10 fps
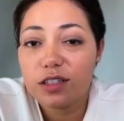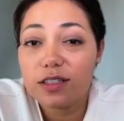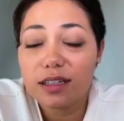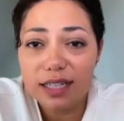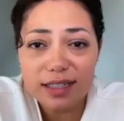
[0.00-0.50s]
there's
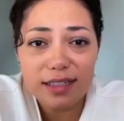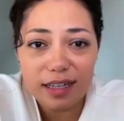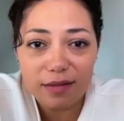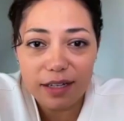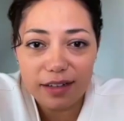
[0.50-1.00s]
a list
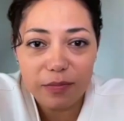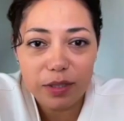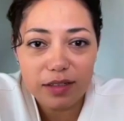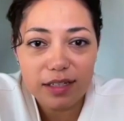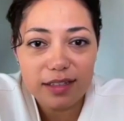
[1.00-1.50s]
now, right, of
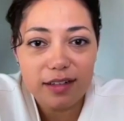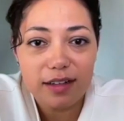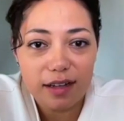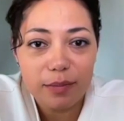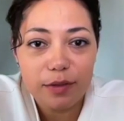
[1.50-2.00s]
buildings that are
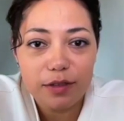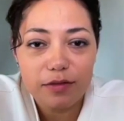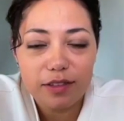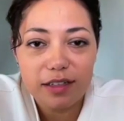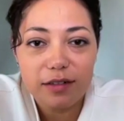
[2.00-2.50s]
not
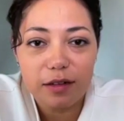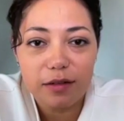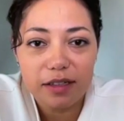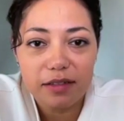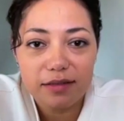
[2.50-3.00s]
approved and
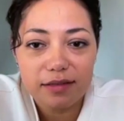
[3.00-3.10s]
growing?